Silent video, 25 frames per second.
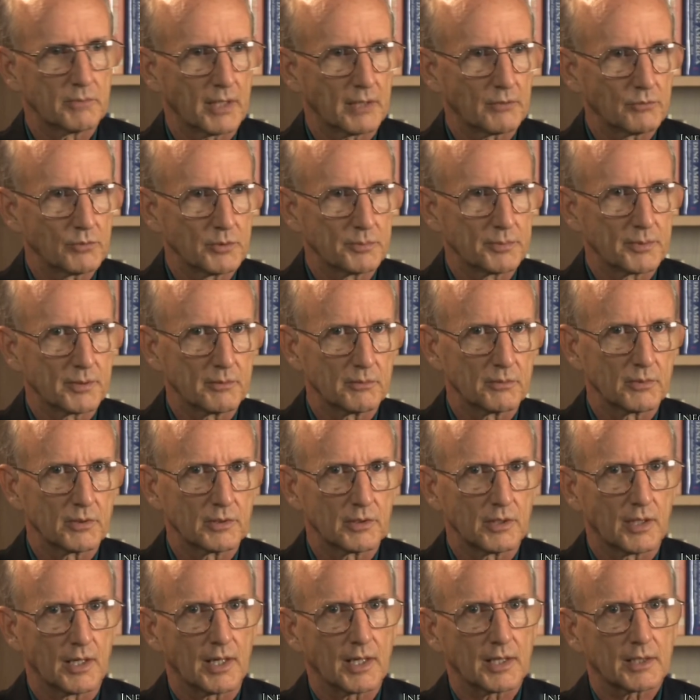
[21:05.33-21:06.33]
by Rupert
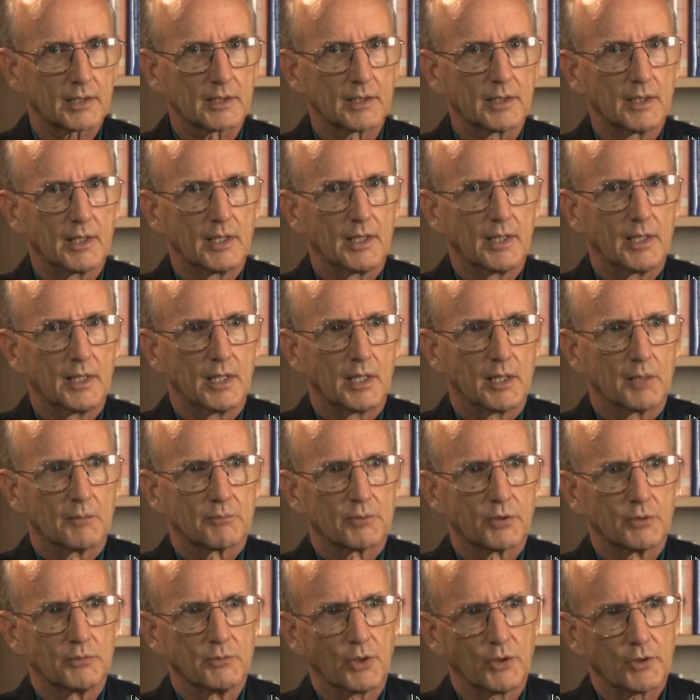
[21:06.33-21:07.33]
Murdoch,
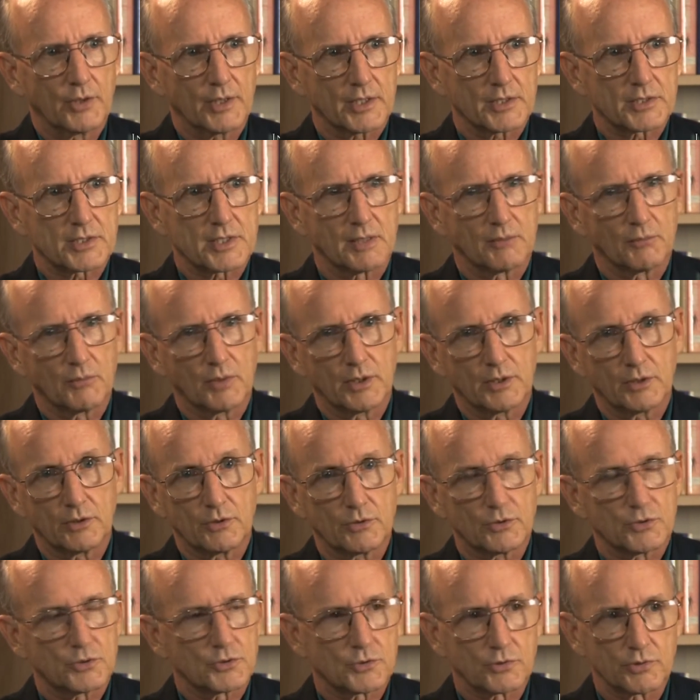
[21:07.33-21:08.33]
promoting someone
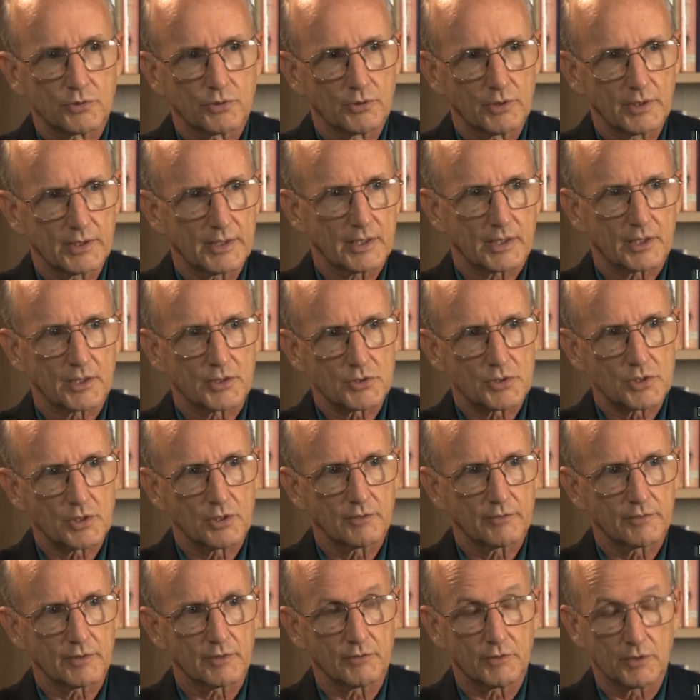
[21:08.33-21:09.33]
who's truly a
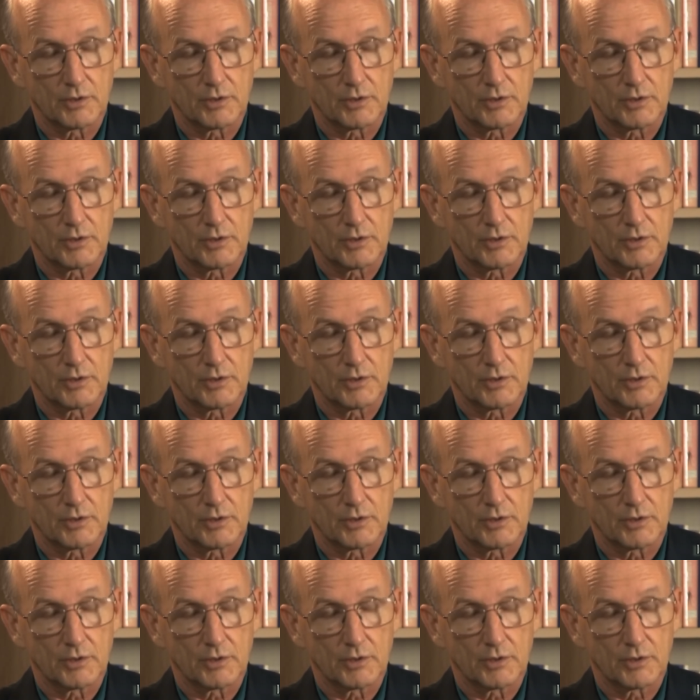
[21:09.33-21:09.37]
conservative?